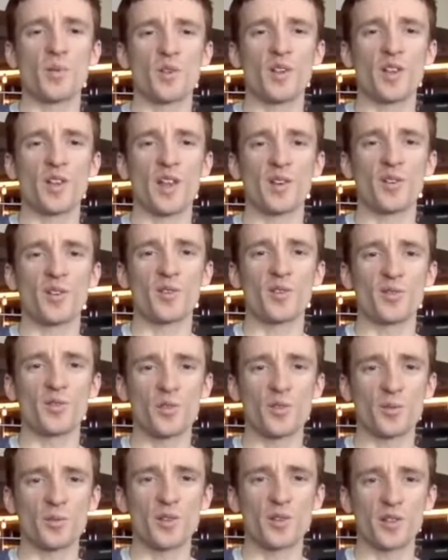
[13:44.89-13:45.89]
that whole
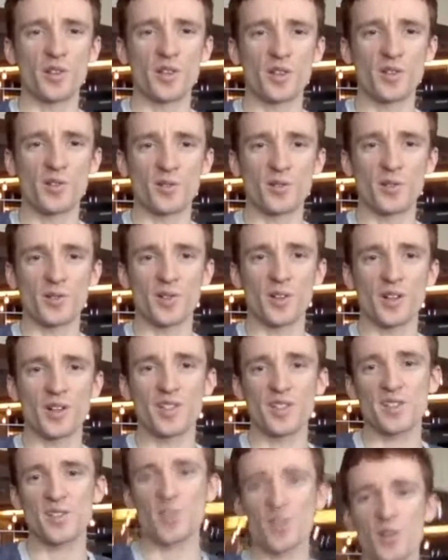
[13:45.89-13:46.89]
formula here real quick.
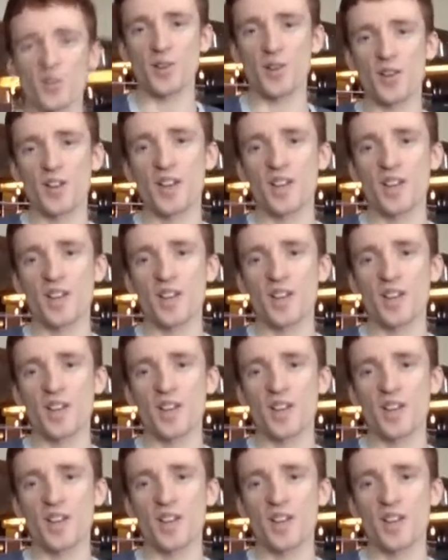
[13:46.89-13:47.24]
So